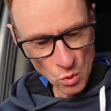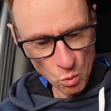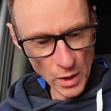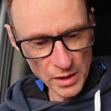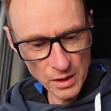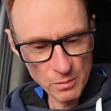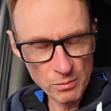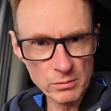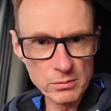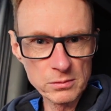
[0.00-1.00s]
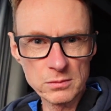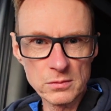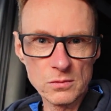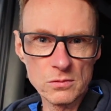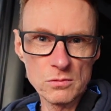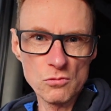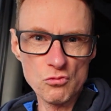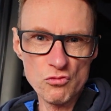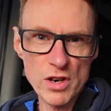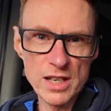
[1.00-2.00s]
when I'm
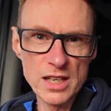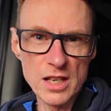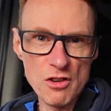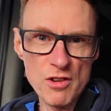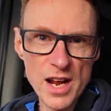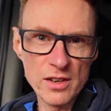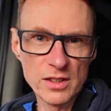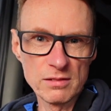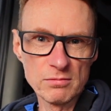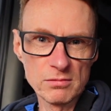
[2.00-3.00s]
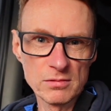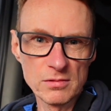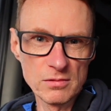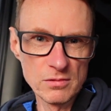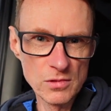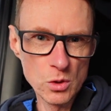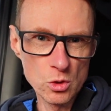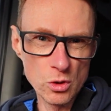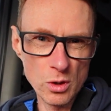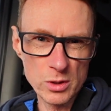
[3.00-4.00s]
wriggling it around in
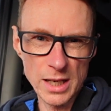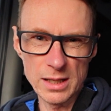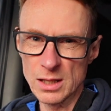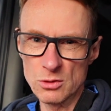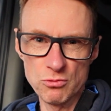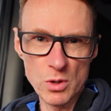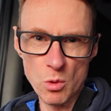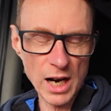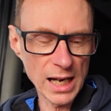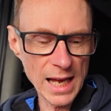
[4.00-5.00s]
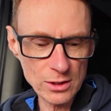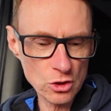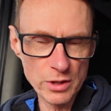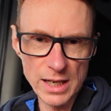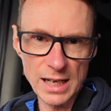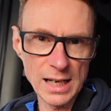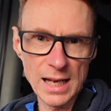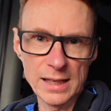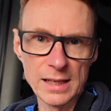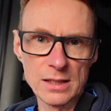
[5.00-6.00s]
neutral, I was getting this real clattering,
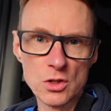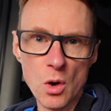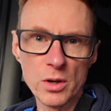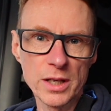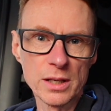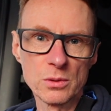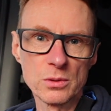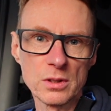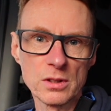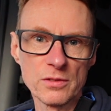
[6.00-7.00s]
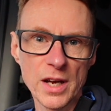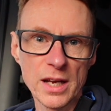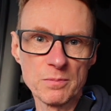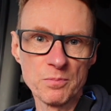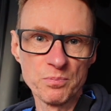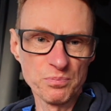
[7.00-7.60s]
clanging, knocking under the van.